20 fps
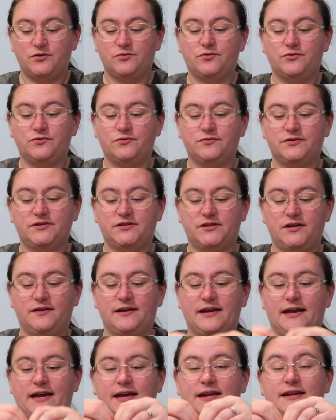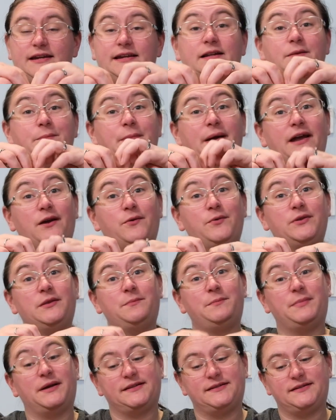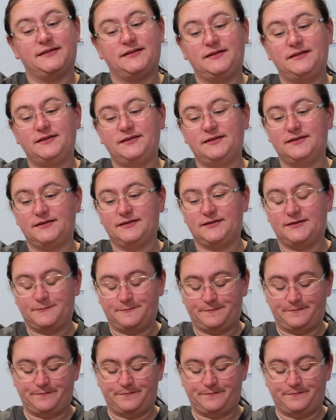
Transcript: also get a little bag with the buttons.